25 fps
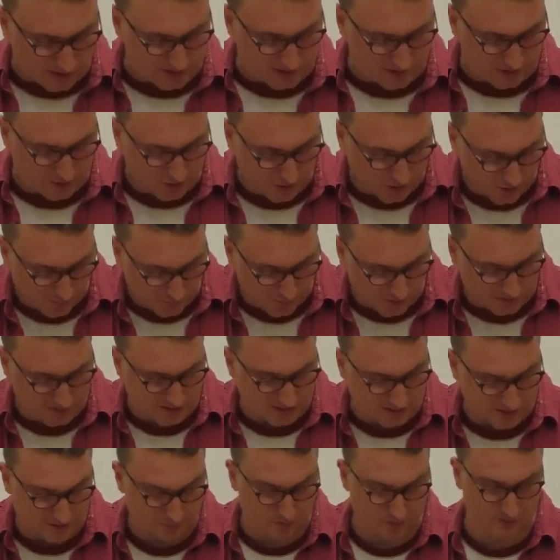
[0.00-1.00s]
is to come when
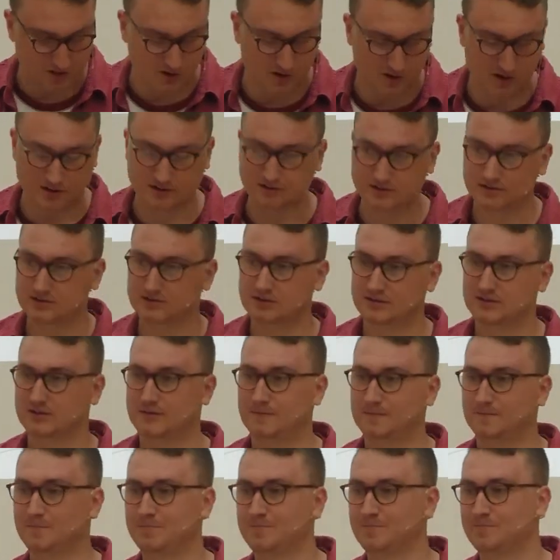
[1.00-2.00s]
Jesus returns.
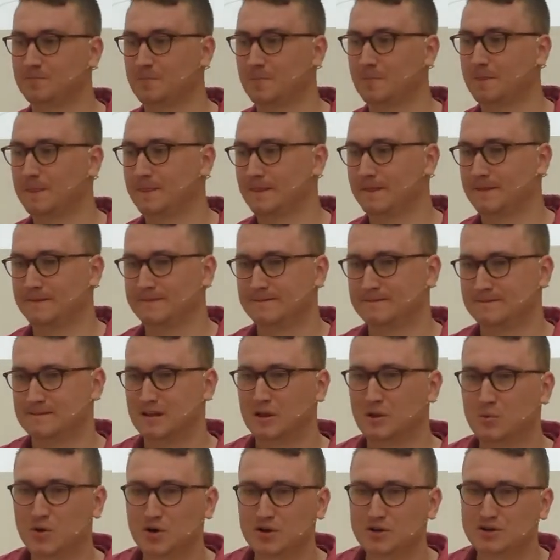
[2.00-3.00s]

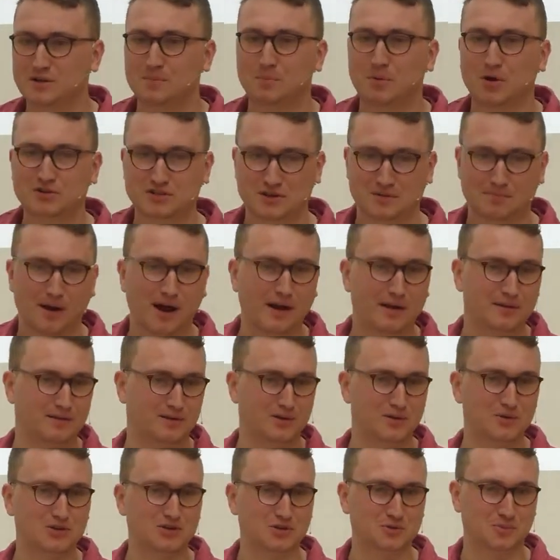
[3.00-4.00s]
Well, the word deposit might
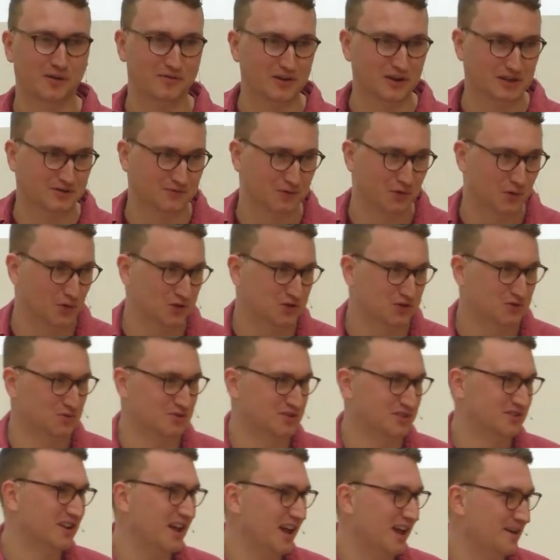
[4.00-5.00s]
lose some of its force to
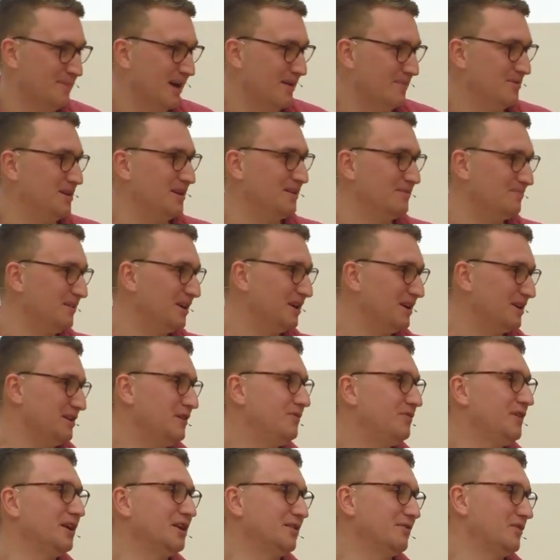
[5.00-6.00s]
us today. Maybe you
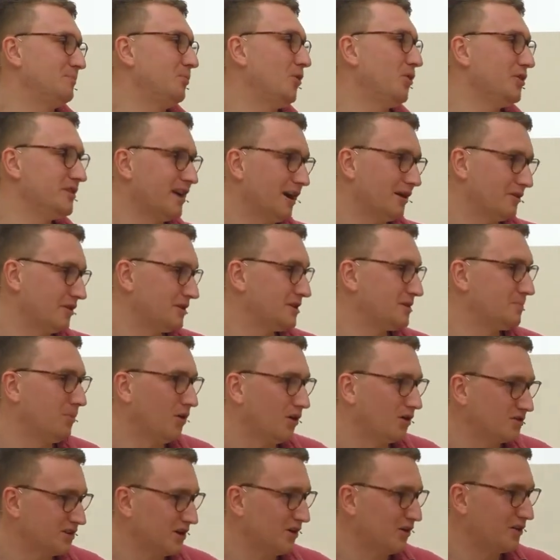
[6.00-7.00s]
think of putting down a
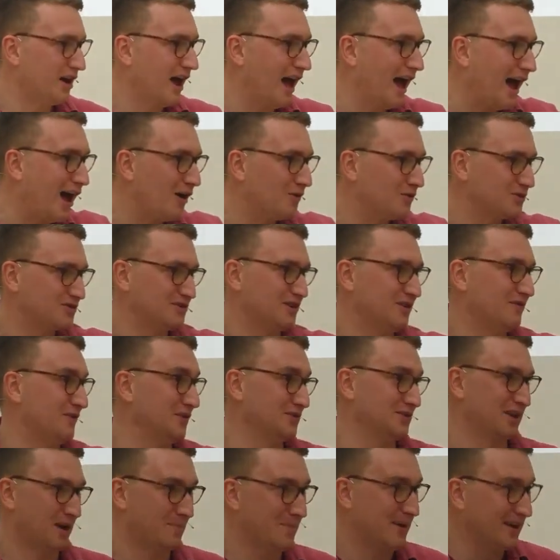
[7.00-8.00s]
deposit on a house that
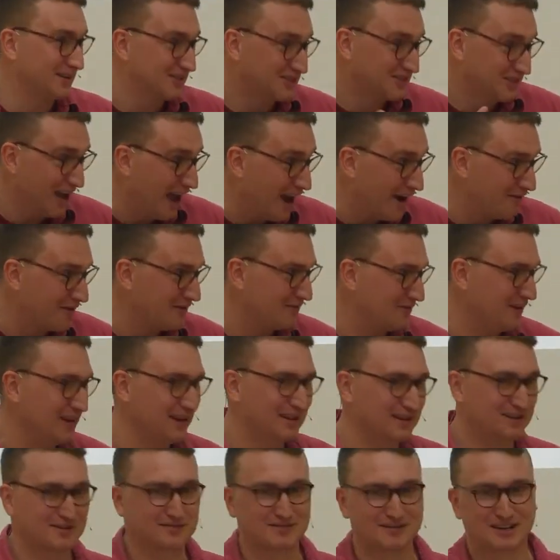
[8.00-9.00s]
feels like a big scary
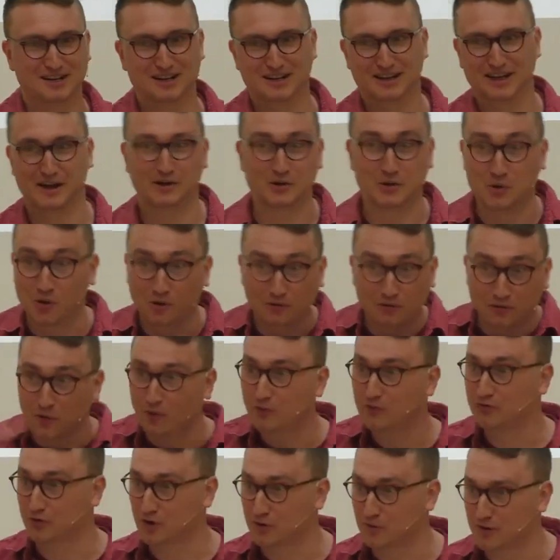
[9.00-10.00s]
thing and it could all fall
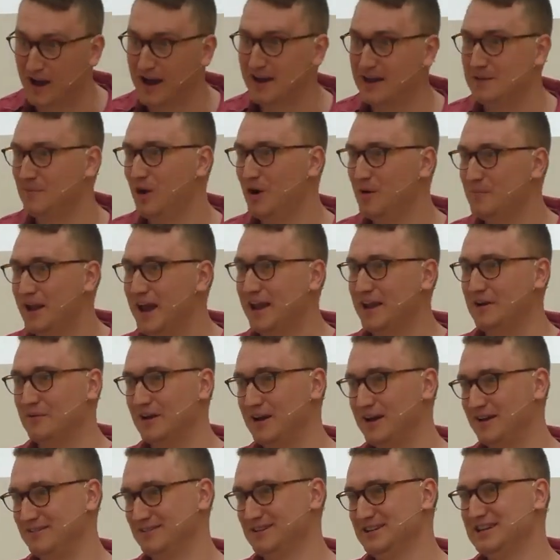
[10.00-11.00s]
through at any moment
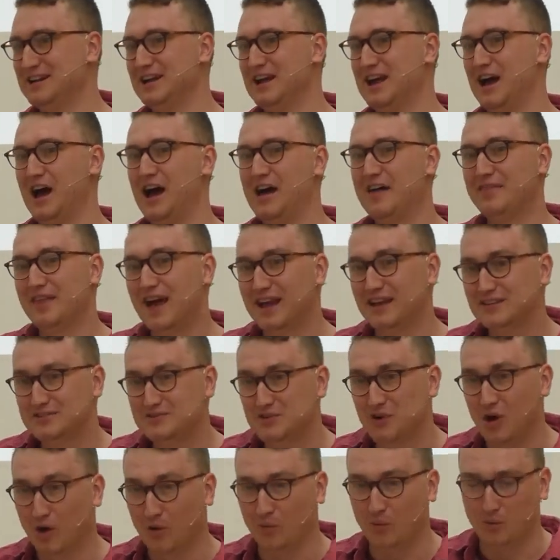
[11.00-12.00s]
anyway. That's
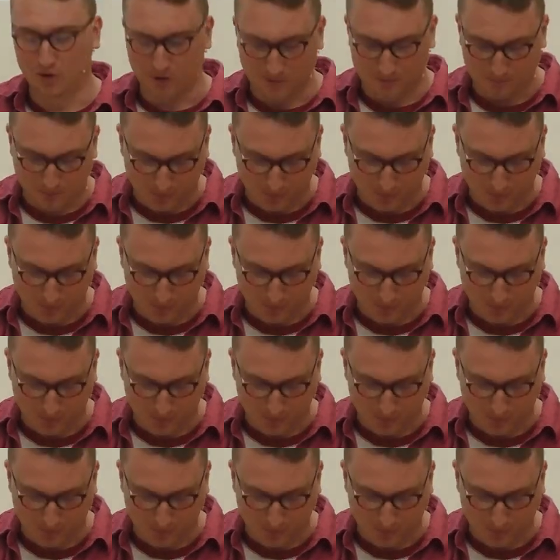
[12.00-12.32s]
not what